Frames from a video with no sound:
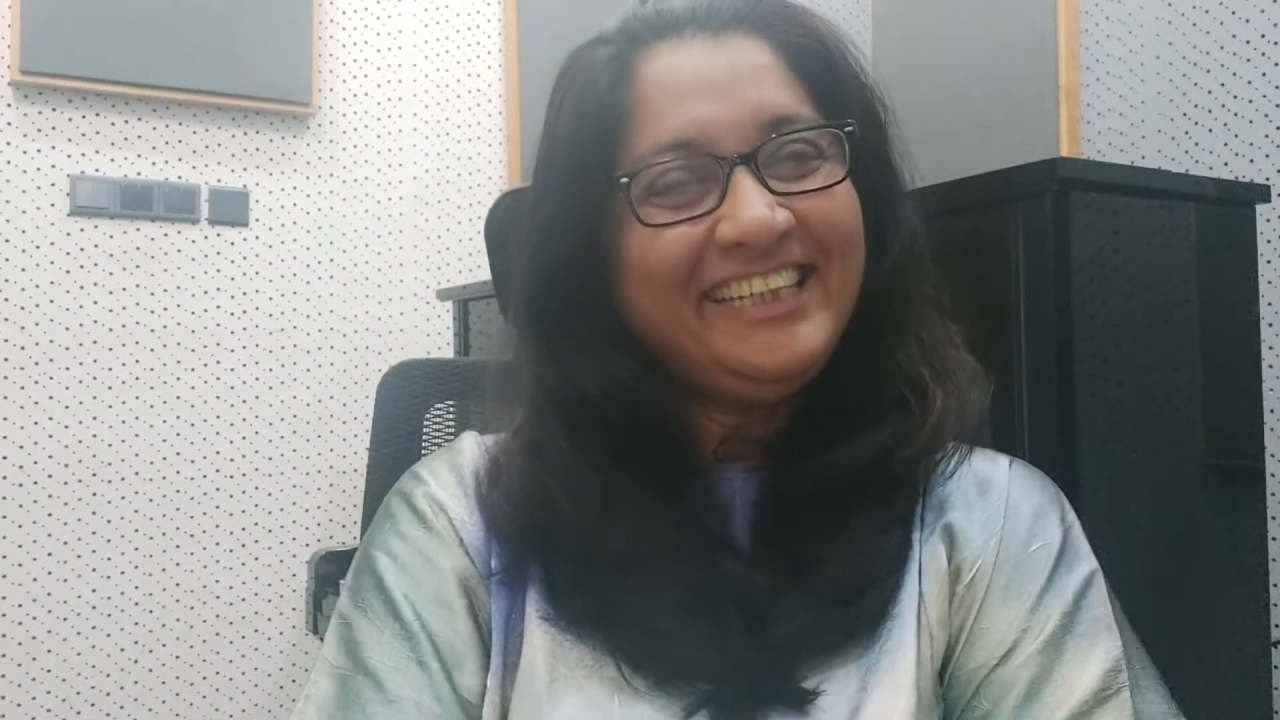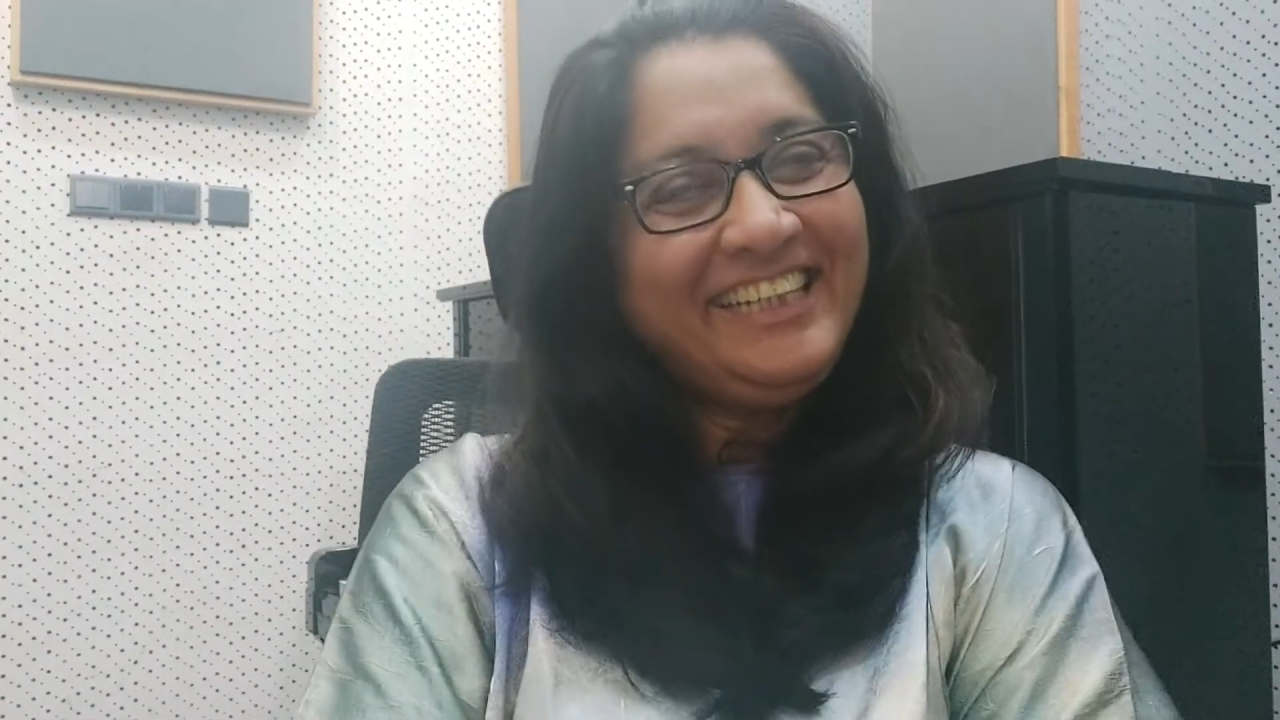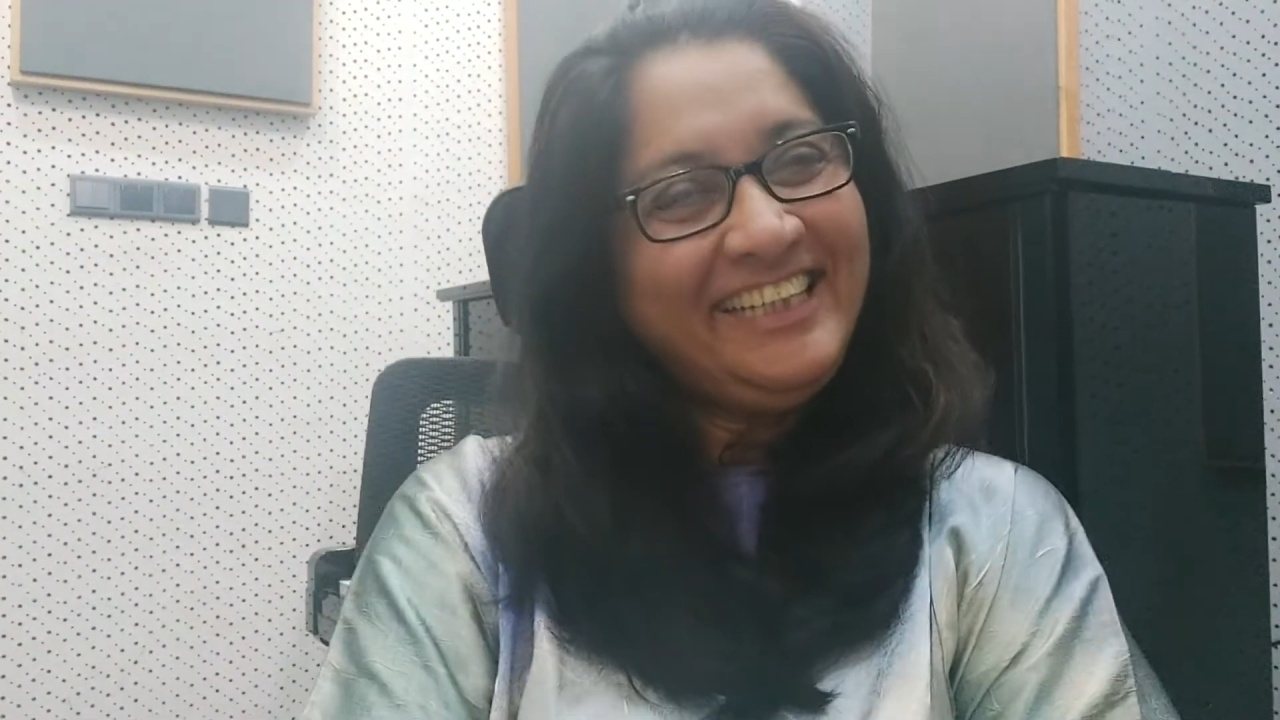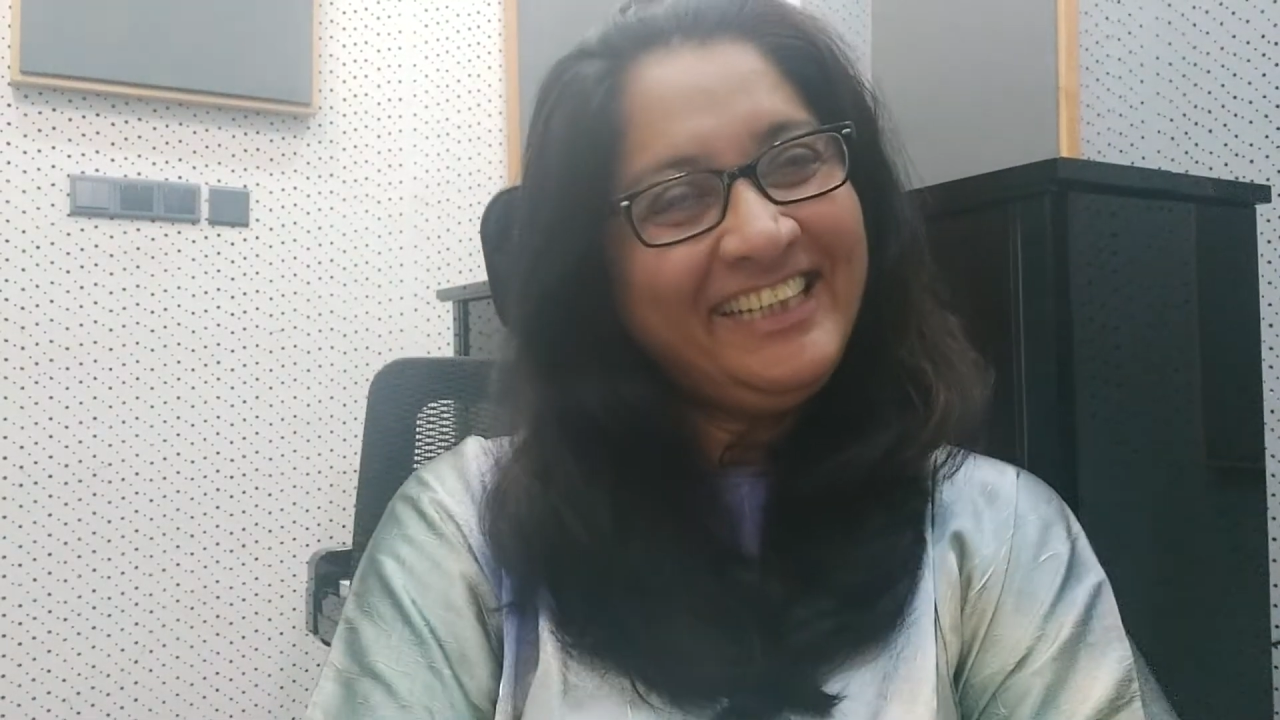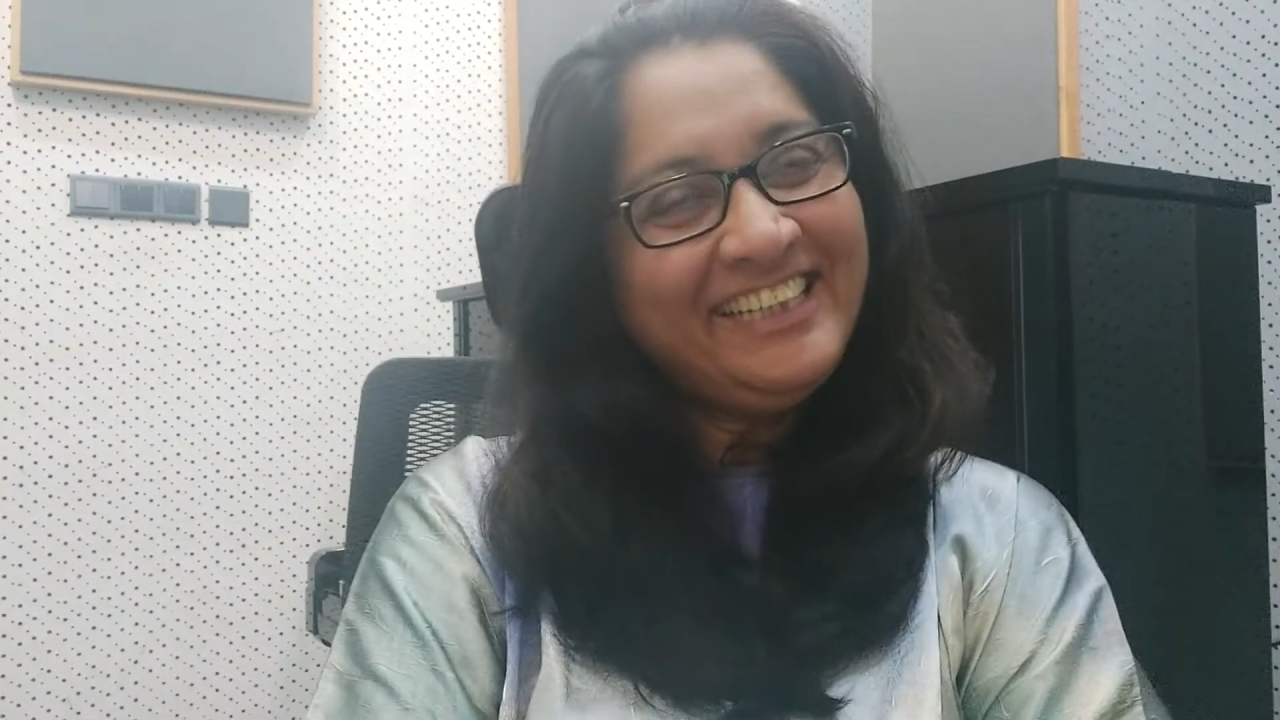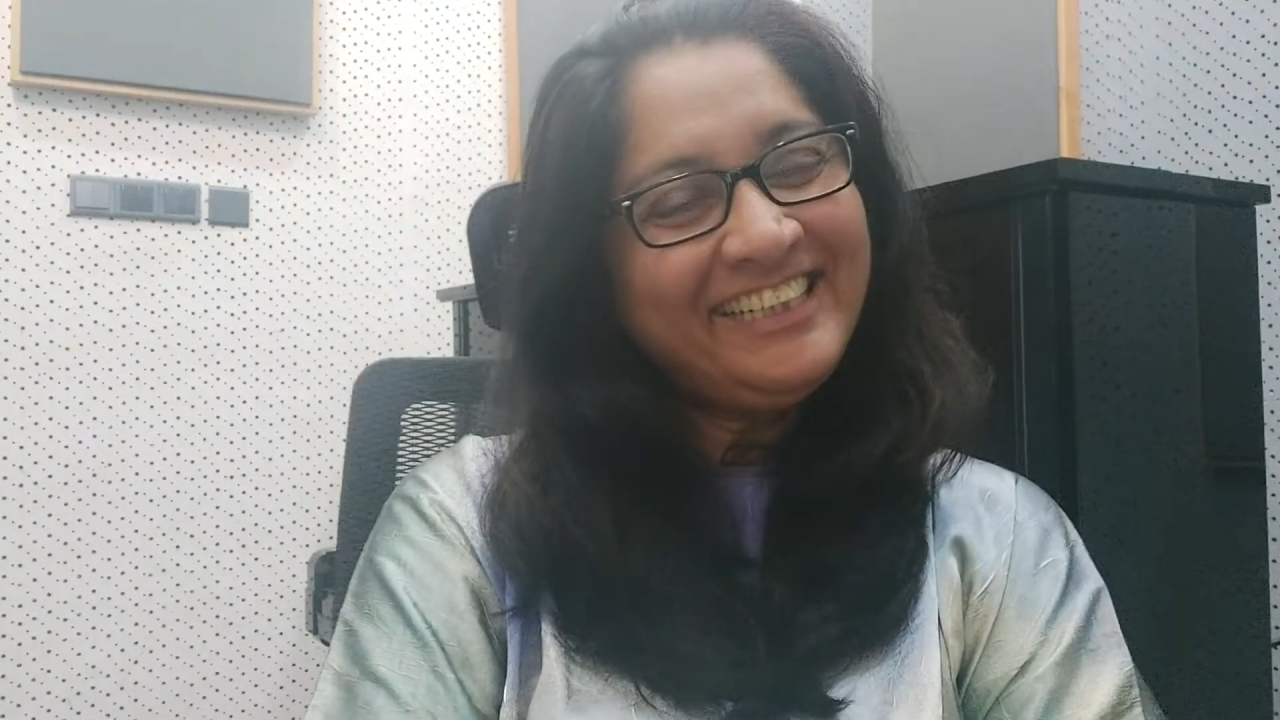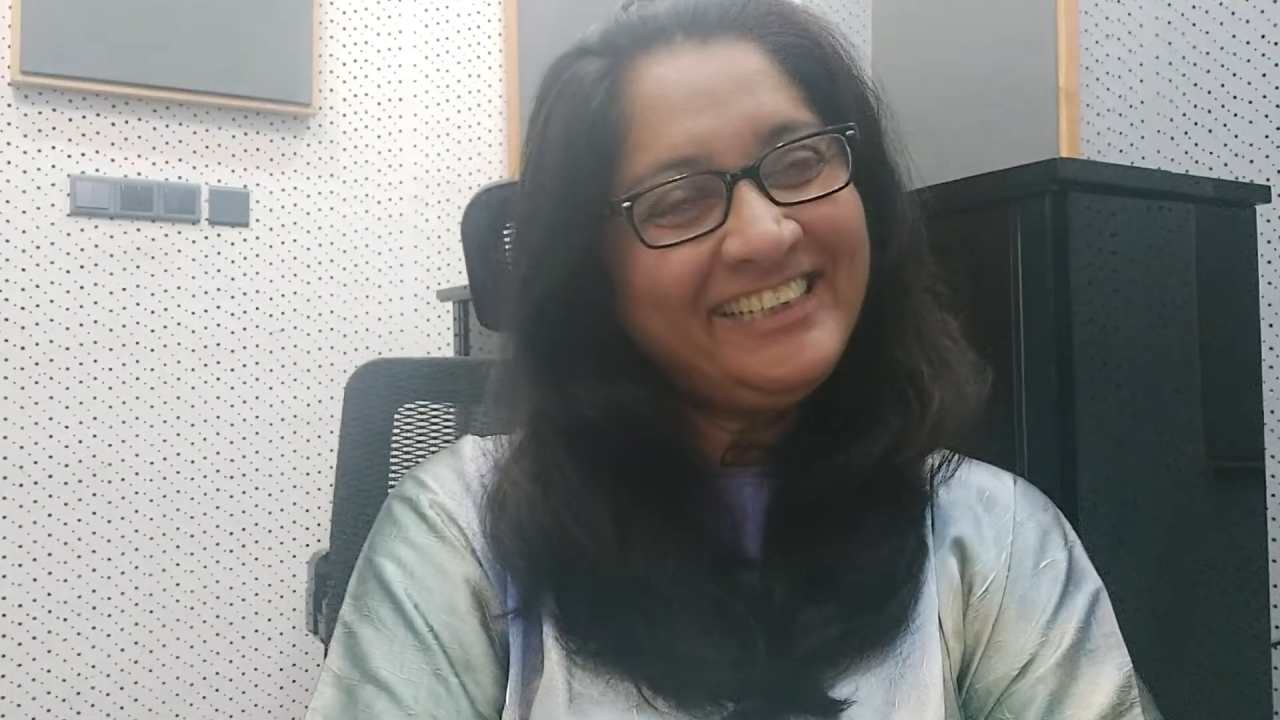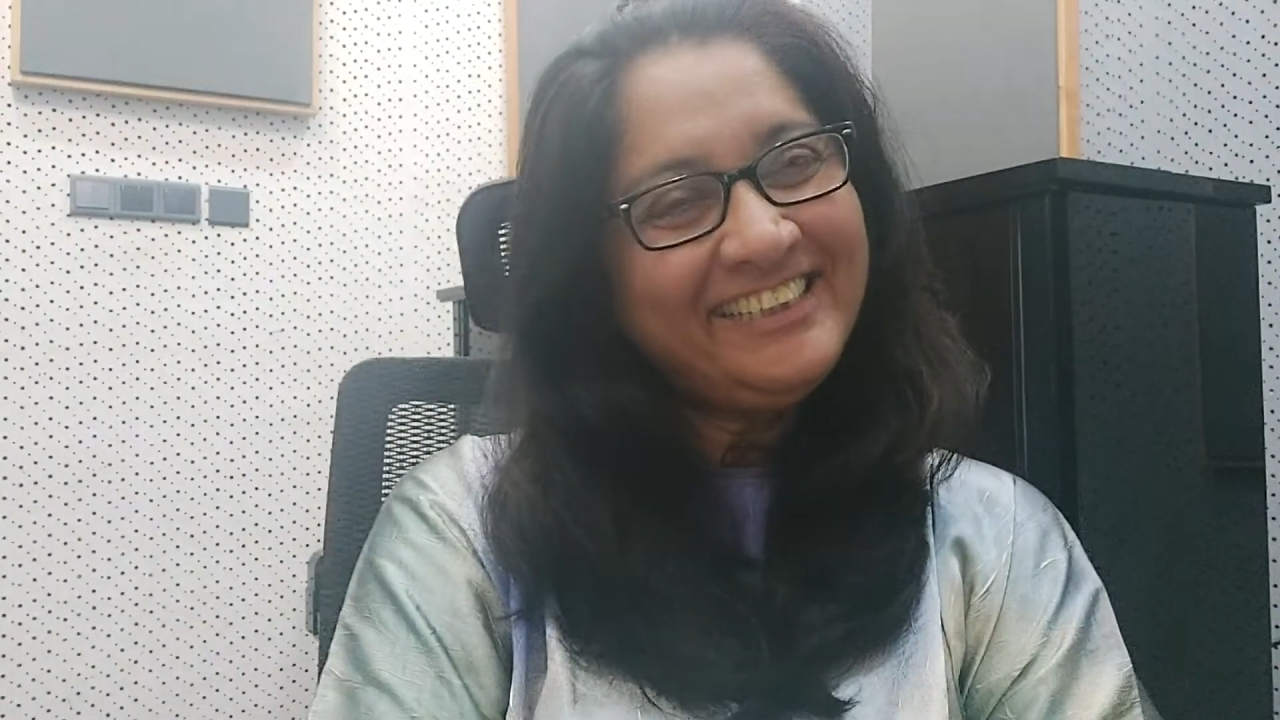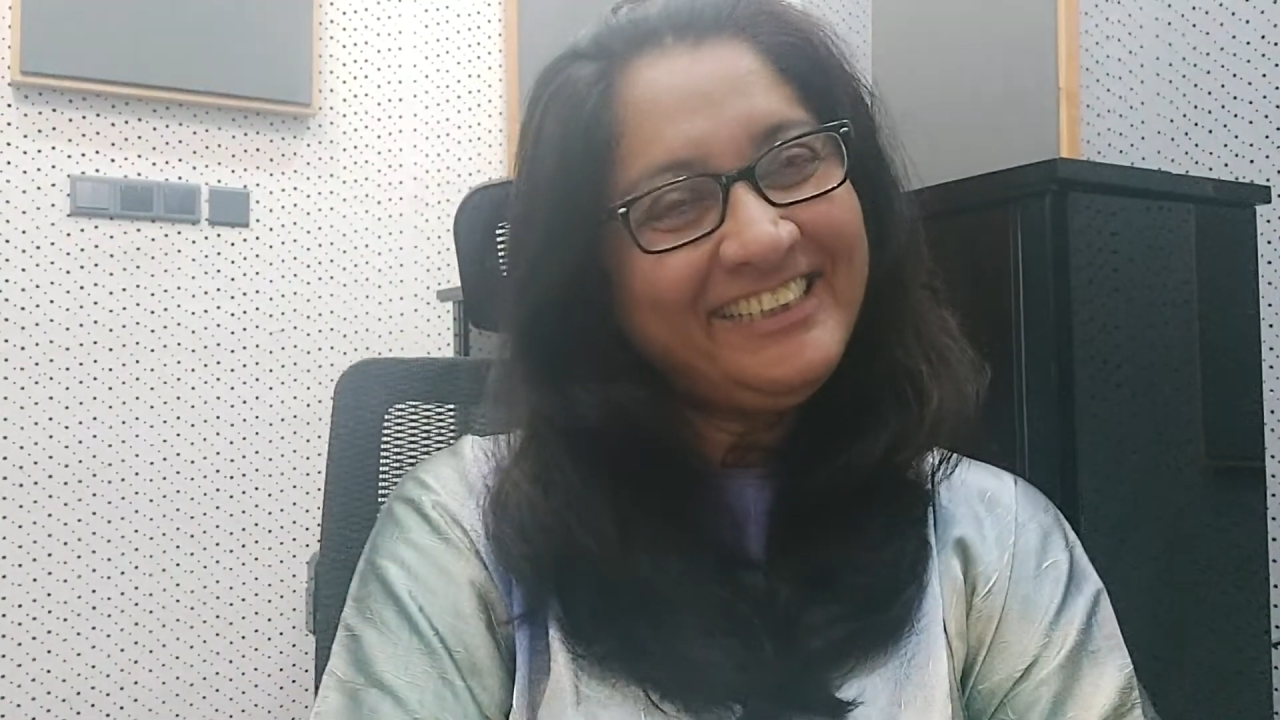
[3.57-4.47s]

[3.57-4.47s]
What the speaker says: in the